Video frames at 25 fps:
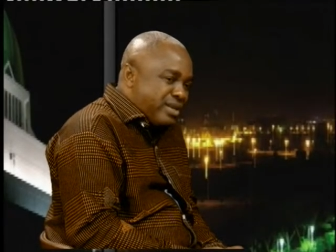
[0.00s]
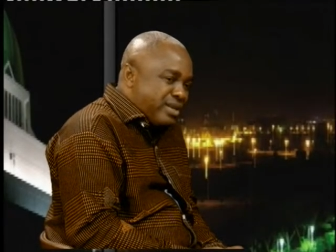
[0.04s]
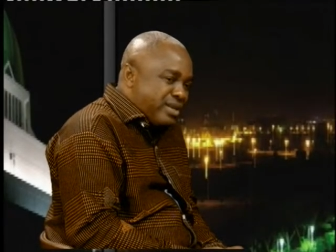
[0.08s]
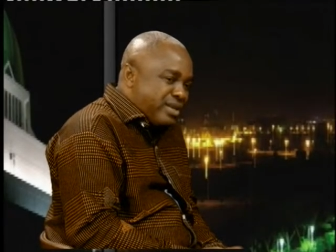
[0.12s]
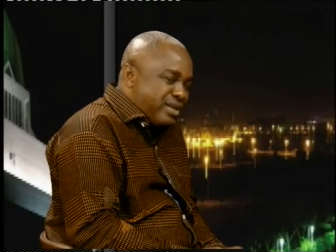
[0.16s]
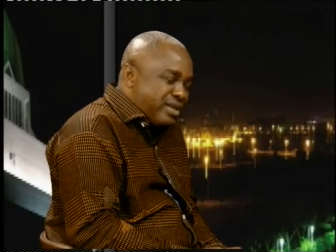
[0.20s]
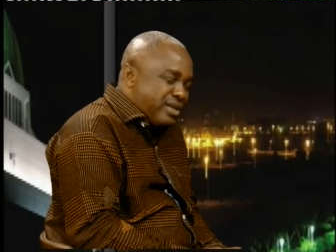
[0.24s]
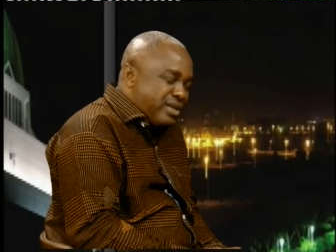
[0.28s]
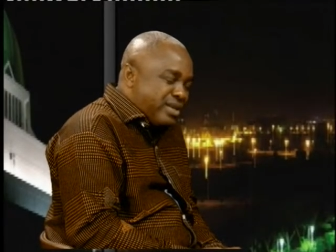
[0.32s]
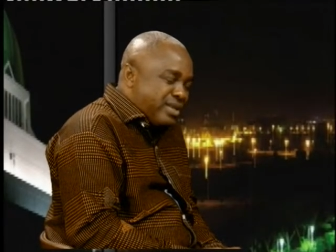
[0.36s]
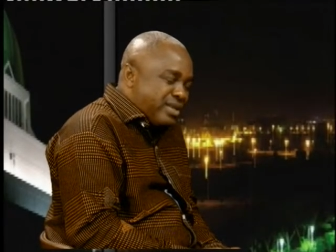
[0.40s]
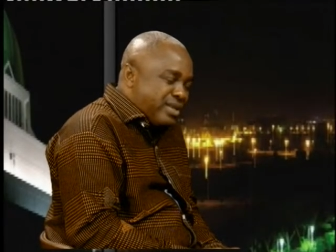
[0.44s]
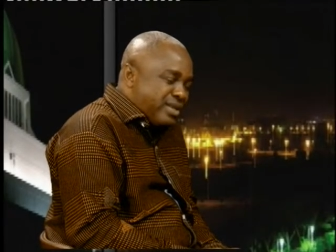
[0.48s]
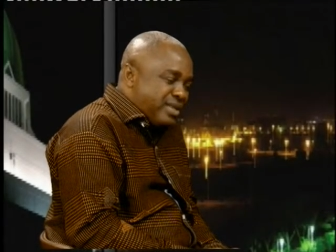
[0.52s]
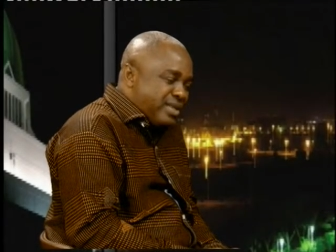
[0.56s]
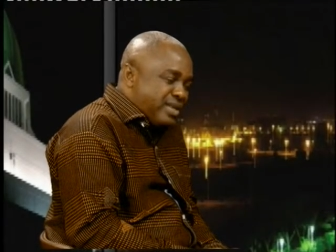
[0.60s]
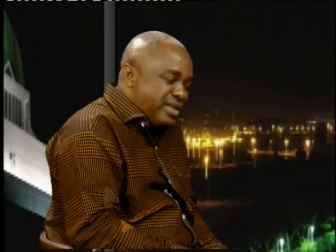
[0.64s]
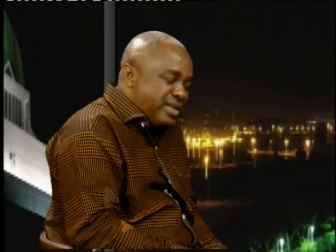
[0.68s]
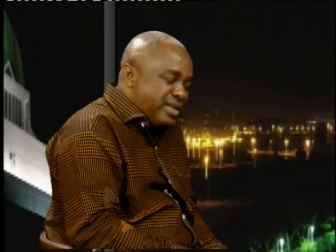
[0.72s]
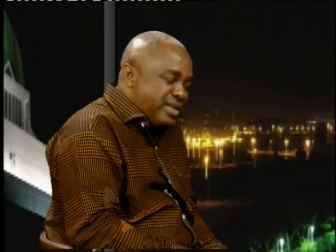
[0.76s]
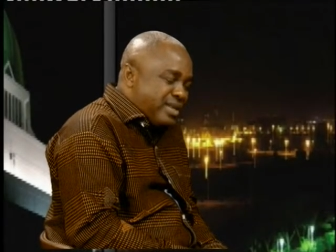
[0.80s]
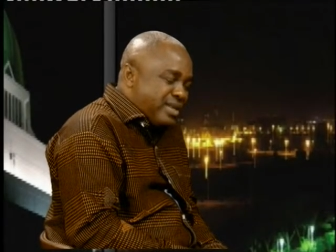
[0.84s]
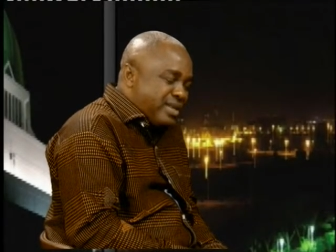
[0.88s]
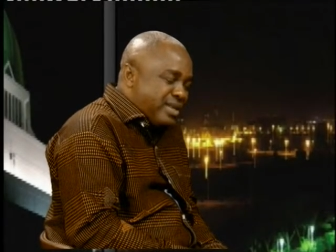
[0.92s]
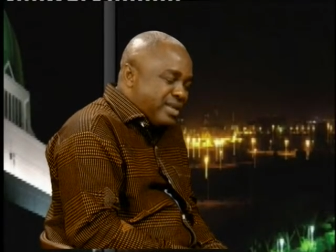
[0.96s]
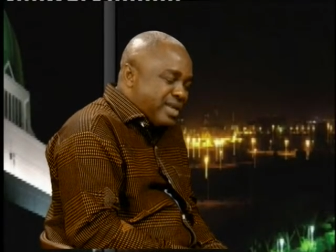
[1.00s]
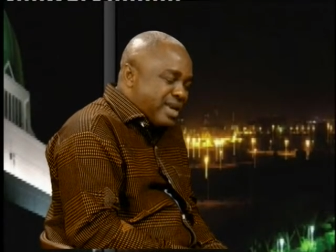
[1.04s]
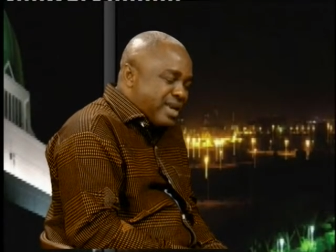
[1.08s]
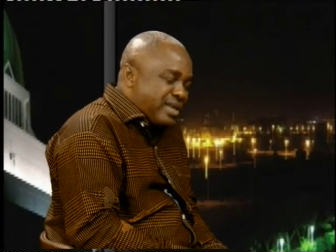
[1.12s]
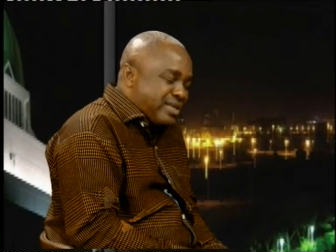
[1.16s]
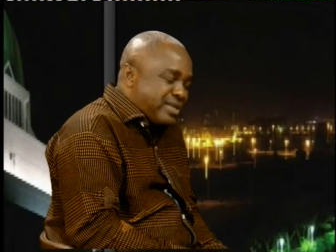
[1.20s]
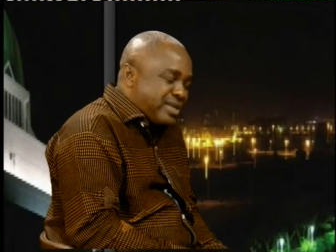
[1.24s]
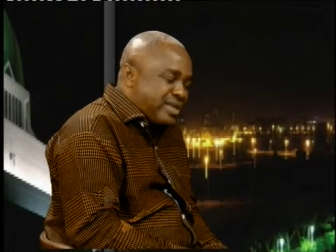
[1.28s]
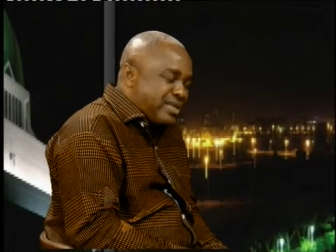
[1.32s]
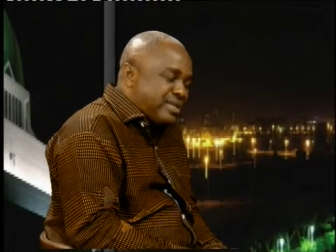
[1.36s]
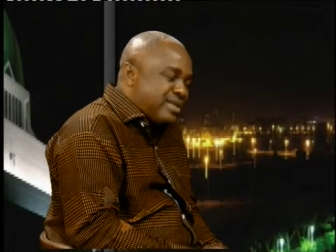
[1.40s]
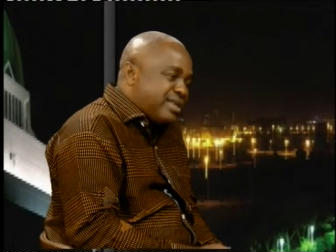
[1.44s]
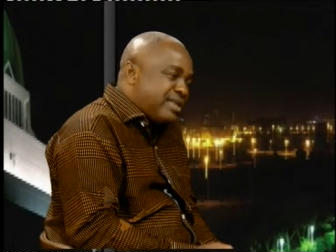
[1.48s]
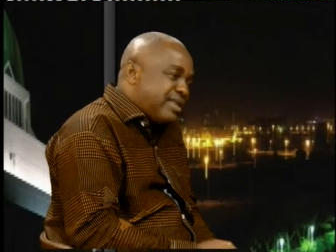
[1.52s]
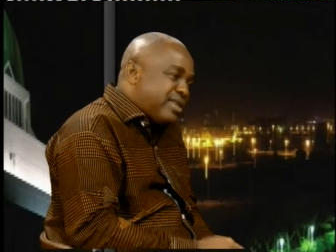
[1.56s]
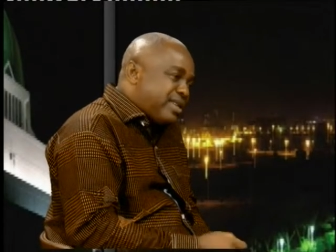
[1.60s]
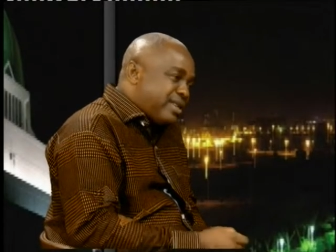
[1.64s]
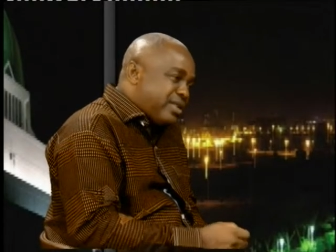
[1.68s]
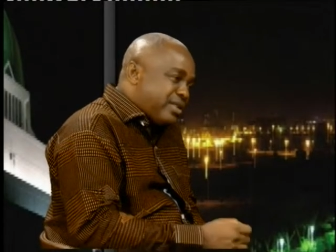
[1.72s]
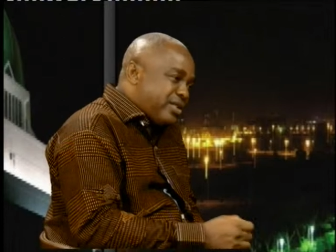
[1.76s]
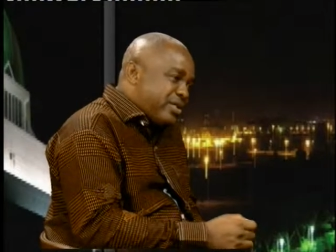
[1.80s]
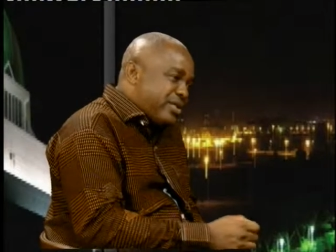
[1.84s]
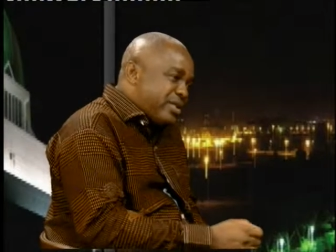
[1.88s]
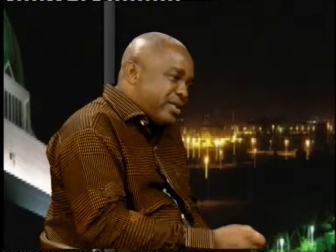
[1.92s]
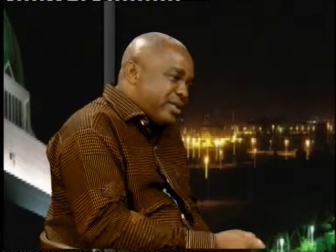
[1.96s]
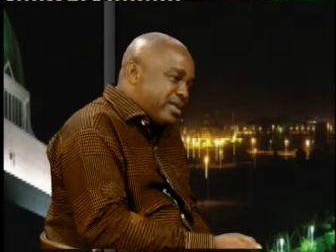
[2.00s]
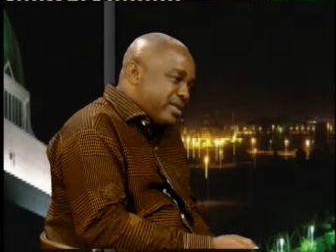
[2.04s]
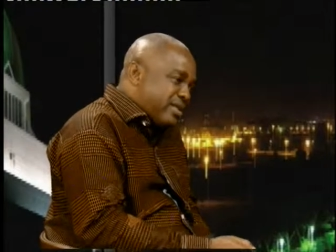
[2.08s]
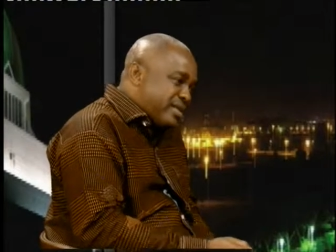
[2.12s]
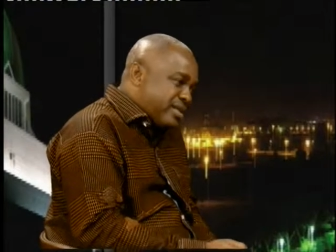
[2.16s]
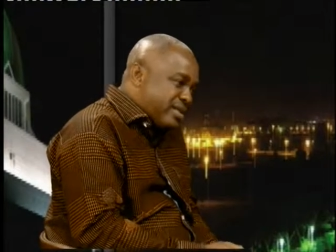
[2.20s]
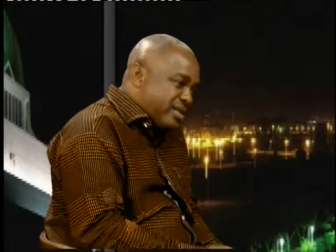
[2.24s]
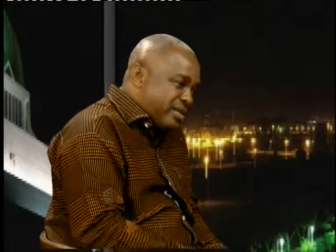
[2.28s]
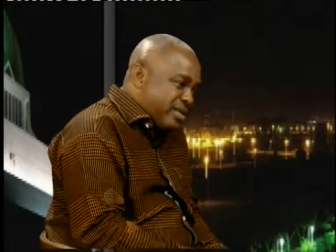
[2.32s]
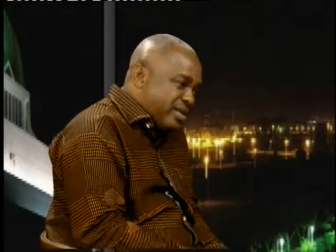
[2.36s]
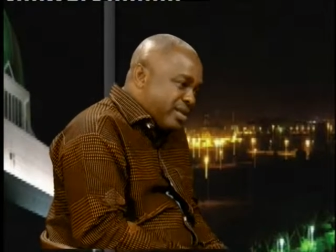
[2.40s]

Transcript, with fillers: it, it, acts as a deterrent